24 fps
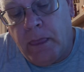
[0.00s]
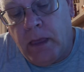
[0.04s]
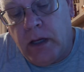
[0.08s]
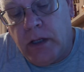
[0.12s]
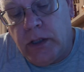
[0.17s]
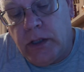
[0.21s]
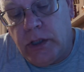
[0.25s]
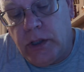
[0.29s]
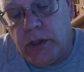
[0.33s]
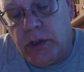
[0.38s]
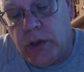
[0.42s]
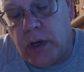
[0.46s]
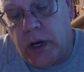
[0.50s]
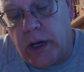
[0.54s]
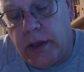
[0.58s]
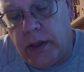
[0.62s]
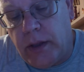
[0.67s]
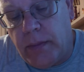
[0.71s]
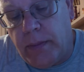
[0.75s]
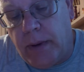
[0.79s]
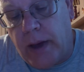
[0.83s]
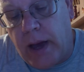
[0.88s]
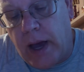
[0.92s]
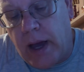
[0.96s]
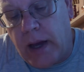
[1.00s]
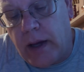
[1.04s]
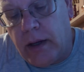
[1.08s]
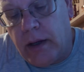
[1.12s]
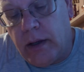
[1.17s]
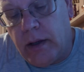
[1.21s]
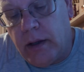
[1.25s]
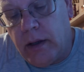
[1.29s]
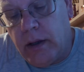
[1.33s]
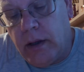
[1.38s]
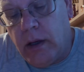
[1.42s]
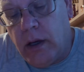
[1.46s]
She tried the back.
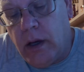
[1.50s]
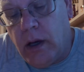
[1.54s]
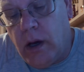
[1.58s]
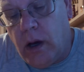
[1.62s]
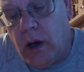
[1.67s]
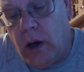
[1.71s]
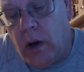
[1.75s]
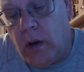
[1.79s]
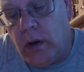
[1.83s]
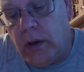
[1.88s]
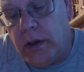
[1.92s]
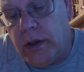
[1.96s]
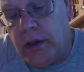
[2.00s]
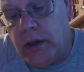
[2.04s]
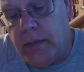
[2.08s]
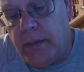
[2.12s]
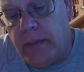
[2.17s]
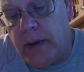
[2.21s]
Only the